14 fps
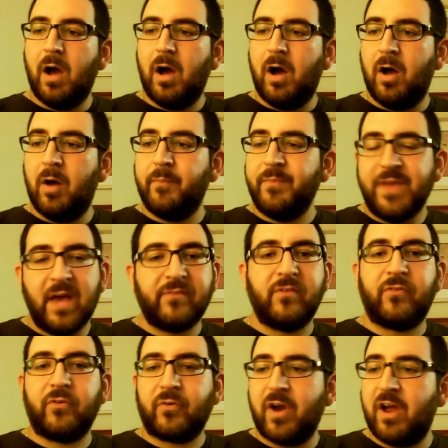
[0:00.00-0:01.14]
Um, yes,
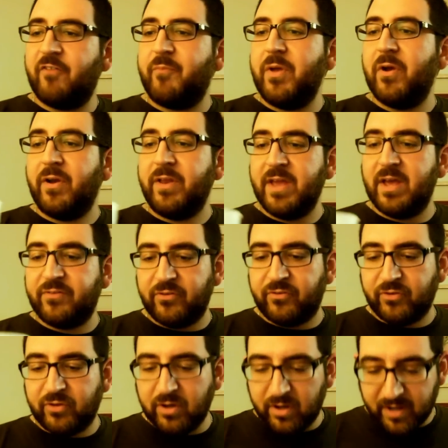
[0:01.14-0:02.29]
it's a craft beer, and yes, it's
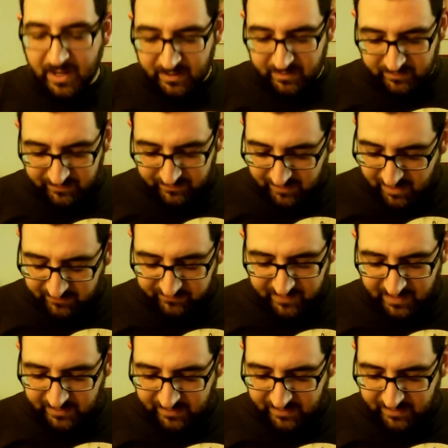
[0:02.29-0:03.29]
good, and yes, that